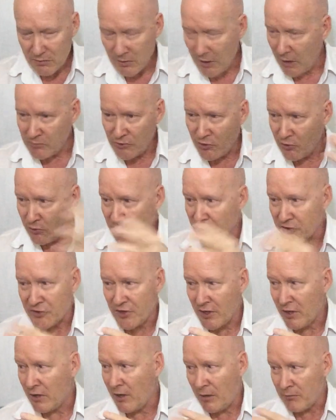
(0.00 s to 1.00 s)
I'm
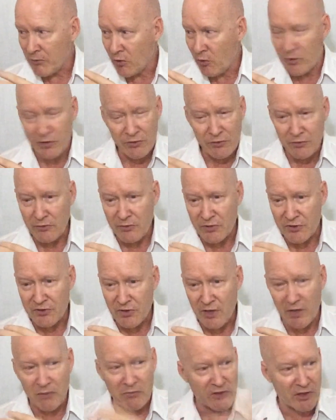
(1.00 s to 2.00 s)
going through the
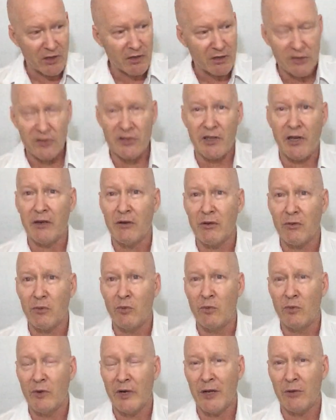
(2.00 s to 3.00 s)
same thing as
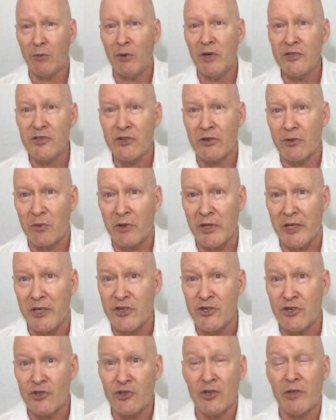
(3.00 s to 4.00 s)
when I was in the
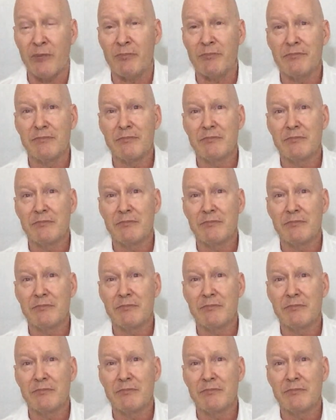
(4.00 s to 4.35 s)
relationship.